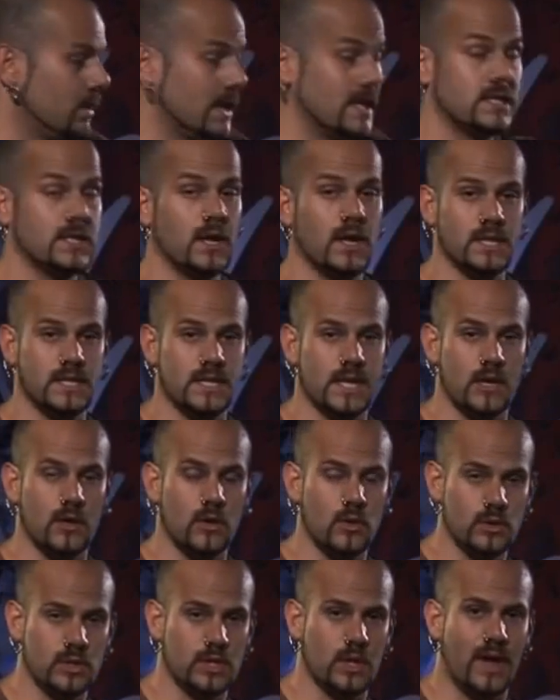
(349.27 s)
But it's nice to
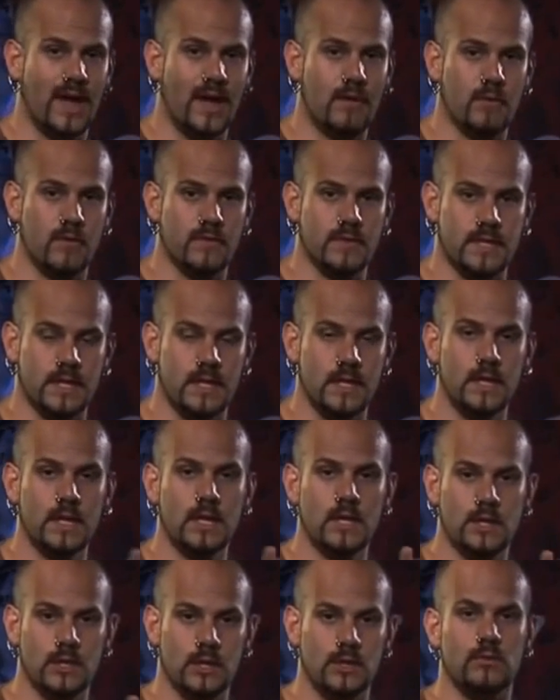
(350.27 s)
also have obviously
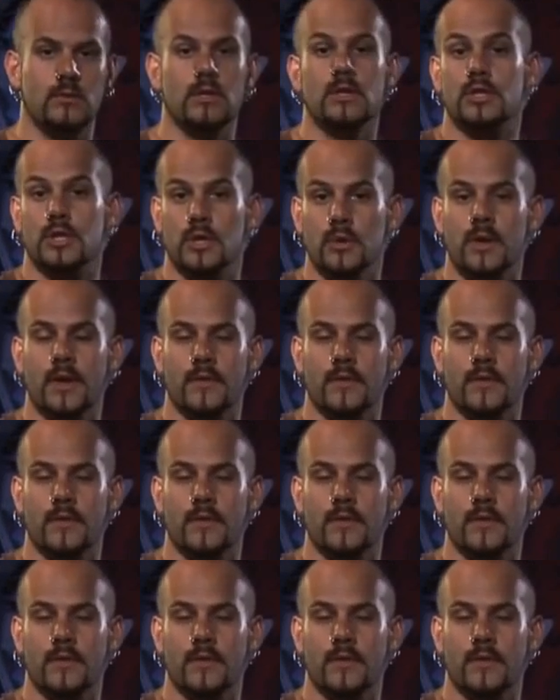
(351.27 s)
the two